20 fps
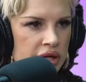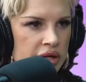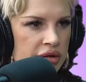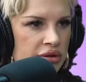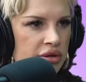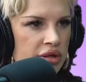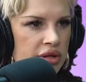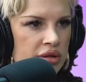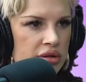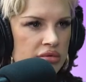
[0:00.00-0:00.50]
And
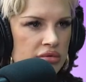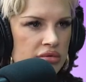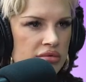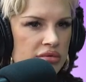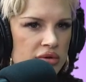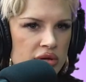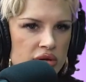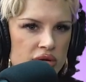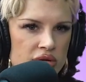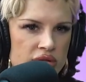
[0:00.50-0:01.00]
you're like,
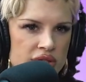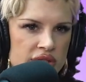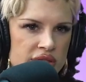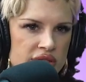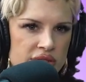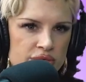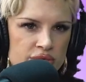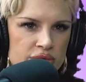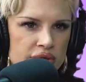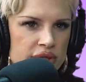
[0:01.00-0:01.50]

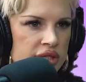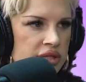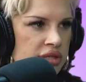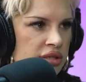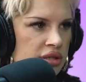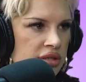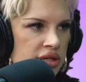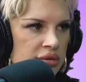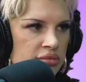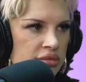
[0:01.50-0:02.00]
this really
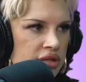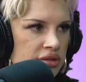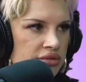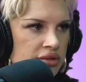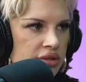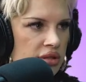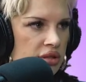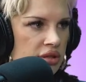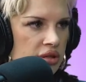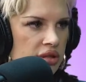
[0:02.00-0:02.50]
isn't that big of
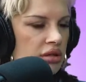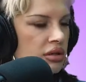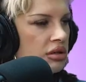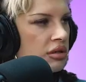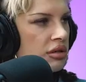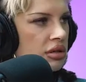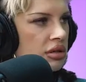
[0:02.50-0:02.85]
a deal. Does